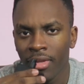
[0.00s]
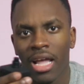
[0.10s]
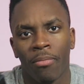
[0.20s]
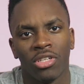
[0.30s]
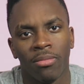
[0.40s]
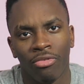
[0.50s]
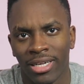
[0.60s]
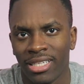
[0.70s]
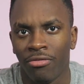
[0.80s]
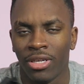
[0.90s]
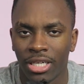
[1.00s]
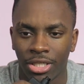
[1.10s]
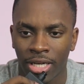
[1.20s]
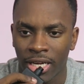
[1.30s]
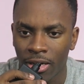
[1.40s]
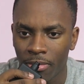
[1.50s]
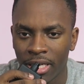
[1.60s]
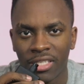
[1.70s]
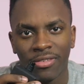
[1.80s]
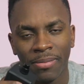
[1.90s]
Alberto Varias did a really good job.
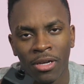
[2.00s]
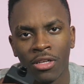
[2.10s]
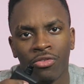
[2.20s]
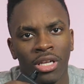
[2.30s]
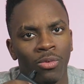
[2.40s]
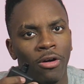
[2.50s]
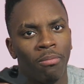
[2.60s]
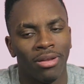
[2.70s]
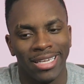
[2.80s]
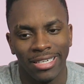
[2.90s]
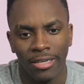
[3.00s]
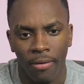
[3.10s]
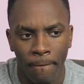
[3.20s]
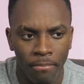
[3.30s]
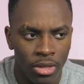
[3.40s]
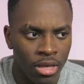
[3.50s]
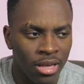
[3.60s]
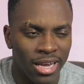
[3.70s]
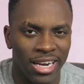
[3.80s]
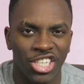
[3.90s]
It smells really well blended.
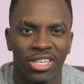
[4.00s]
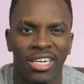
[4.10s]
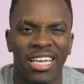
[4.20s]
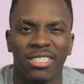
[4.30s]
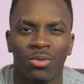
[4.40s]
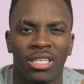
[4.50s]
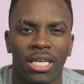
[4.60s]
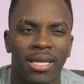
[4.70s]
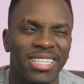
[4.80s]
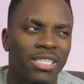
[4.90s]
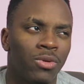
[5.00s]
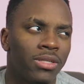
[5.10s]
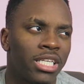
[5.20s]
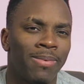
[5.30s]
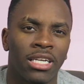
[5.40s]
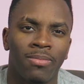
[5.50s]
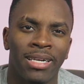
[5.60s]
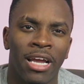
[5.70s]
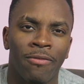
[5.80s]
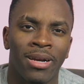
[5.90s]
And this, I think that's what's expected to be
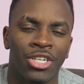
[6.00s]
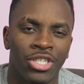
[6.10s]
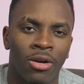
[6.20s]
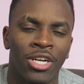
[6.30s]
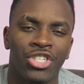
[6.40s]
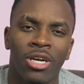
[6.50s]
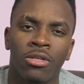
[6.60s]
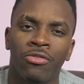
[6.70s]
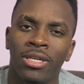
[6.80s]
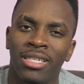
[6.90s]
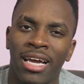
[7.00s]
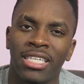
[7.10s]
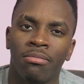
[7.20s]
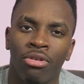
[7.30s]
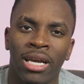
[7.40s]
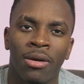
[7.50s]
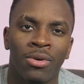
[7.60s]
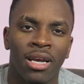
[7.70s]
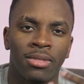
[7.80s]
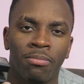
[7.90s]
now from Initio. Initio is a really nice brand
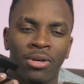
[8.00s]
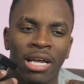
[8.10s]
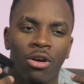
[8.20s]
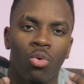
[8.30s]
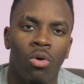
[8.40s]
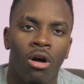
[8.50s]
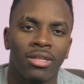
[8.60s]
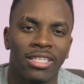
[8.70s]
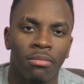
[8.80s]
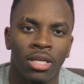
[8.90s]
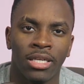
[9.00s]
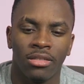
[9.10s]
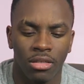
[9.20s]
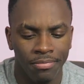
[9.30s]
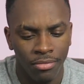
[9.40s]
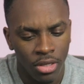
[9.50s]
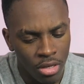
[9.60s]
when it comes to putting out quality blends.